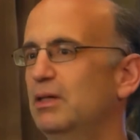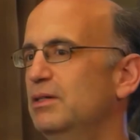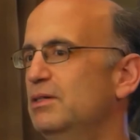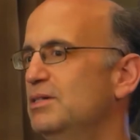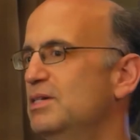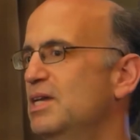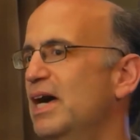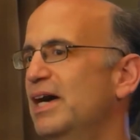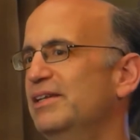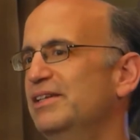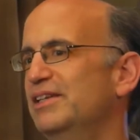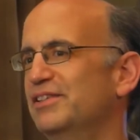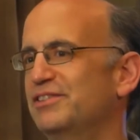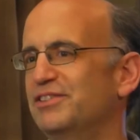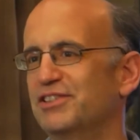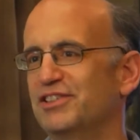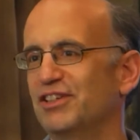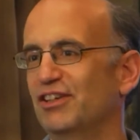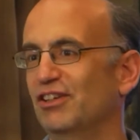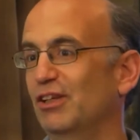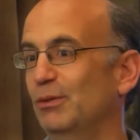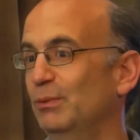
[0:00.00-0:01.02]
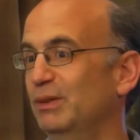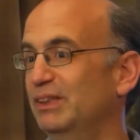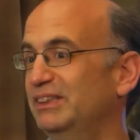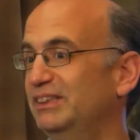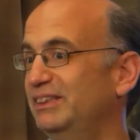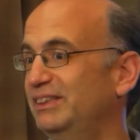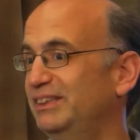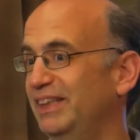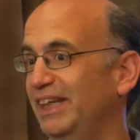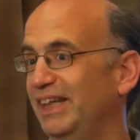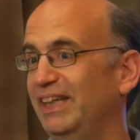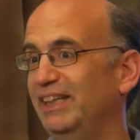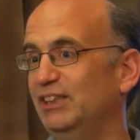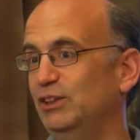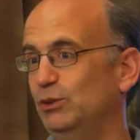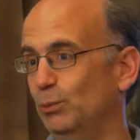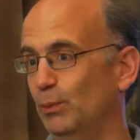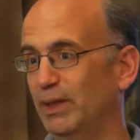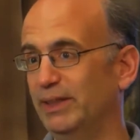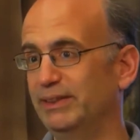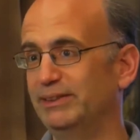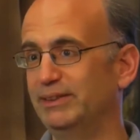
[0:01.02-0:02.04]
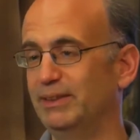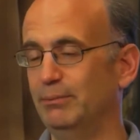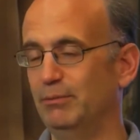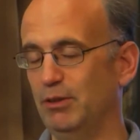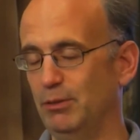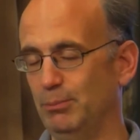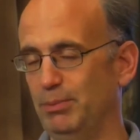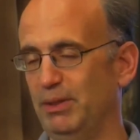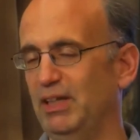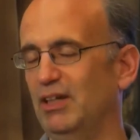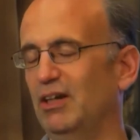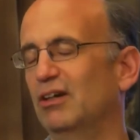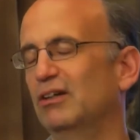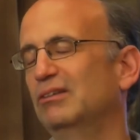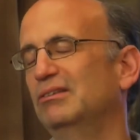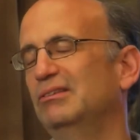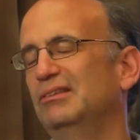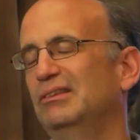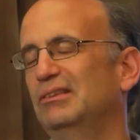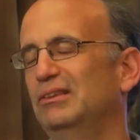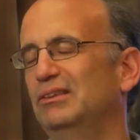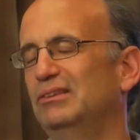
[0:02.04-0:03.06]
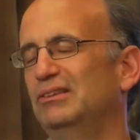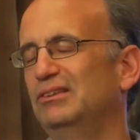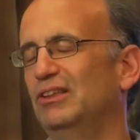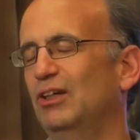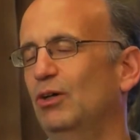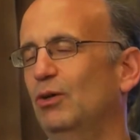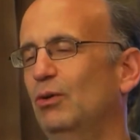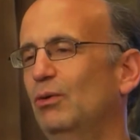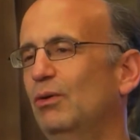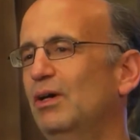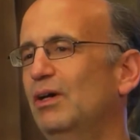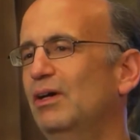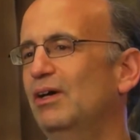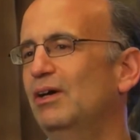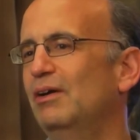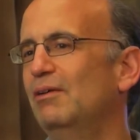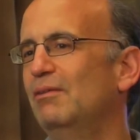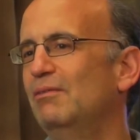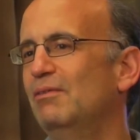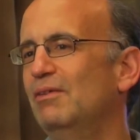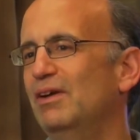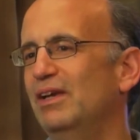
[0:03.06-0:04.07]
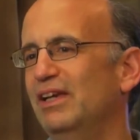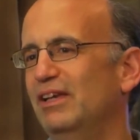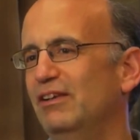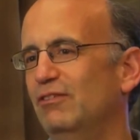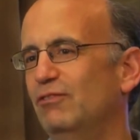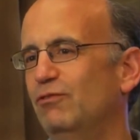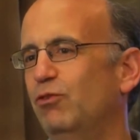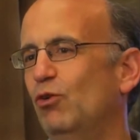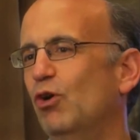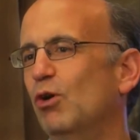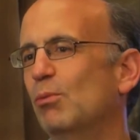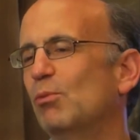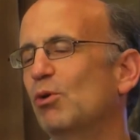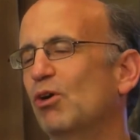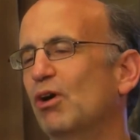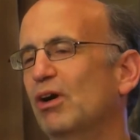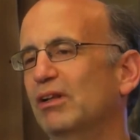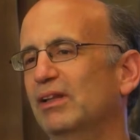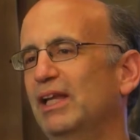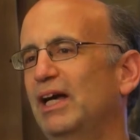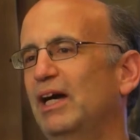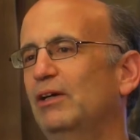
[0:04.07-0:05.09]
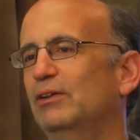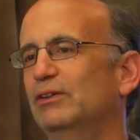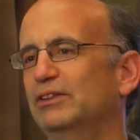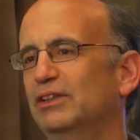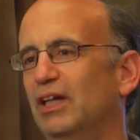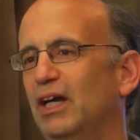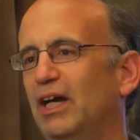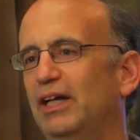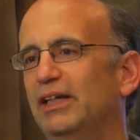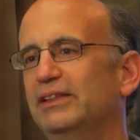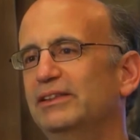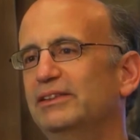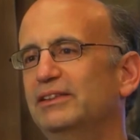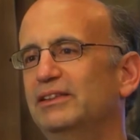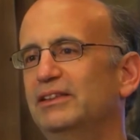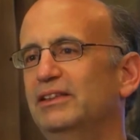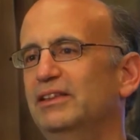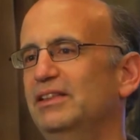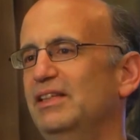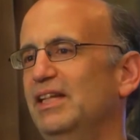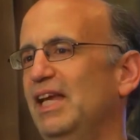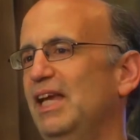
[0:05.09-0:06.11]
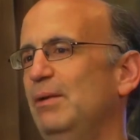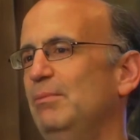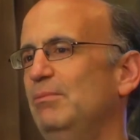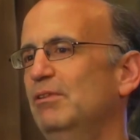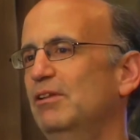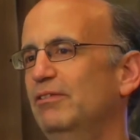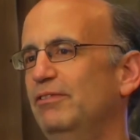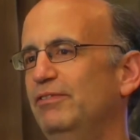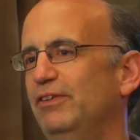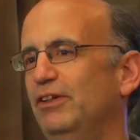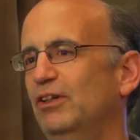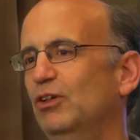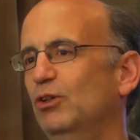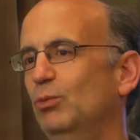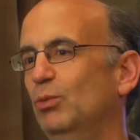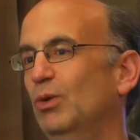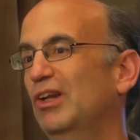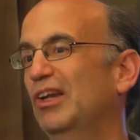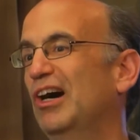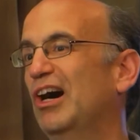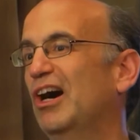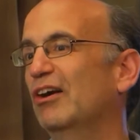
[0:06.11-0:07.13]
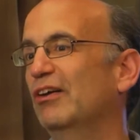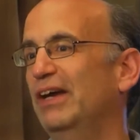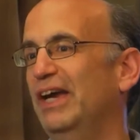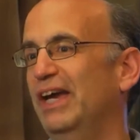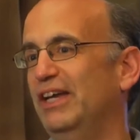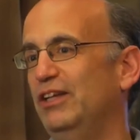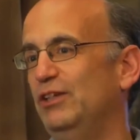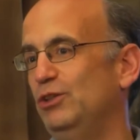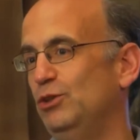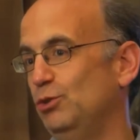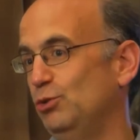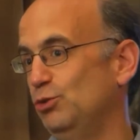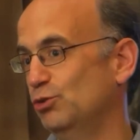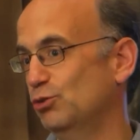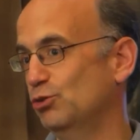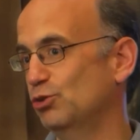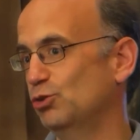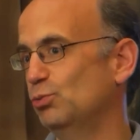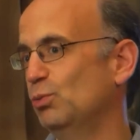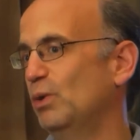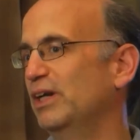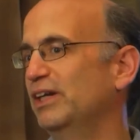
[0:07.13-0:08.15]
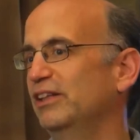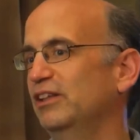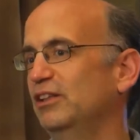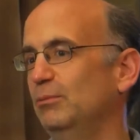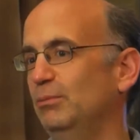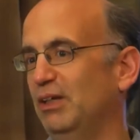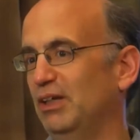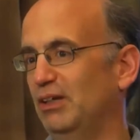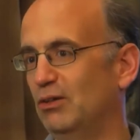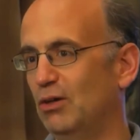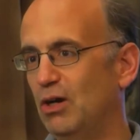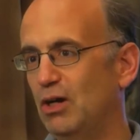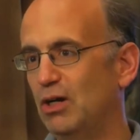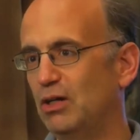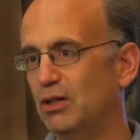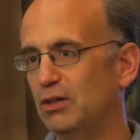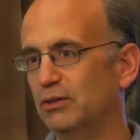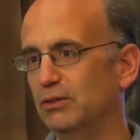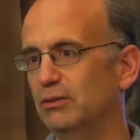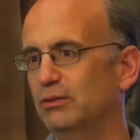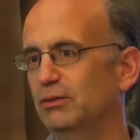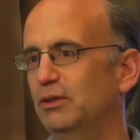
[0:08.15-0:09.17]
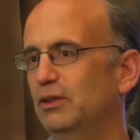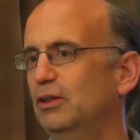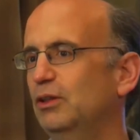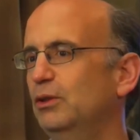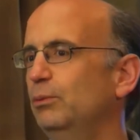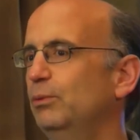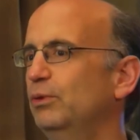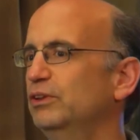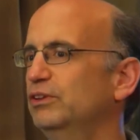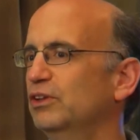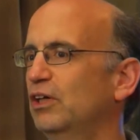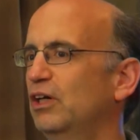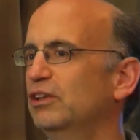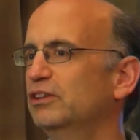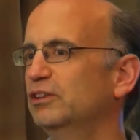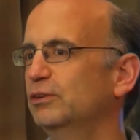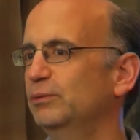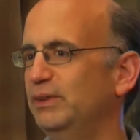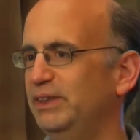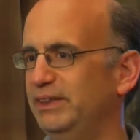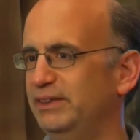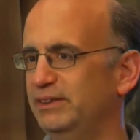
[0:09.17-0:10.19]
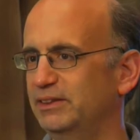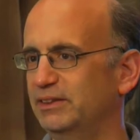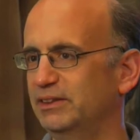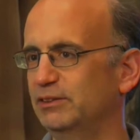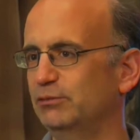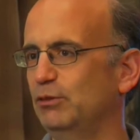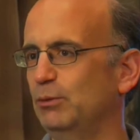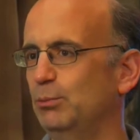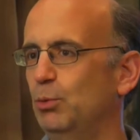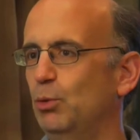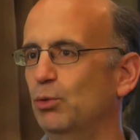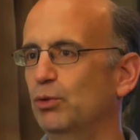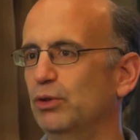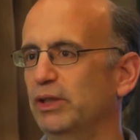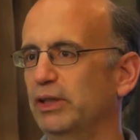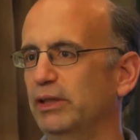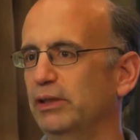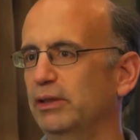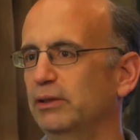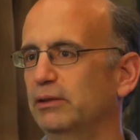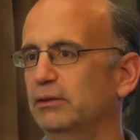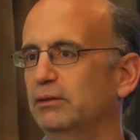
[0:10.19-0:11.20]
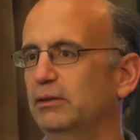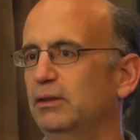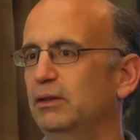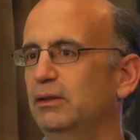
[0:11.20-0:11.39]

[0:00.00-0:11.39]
not necessarily what Sage wants them to be. So Informer allows us to name the field what our end users want it to be called, which also eases reporting,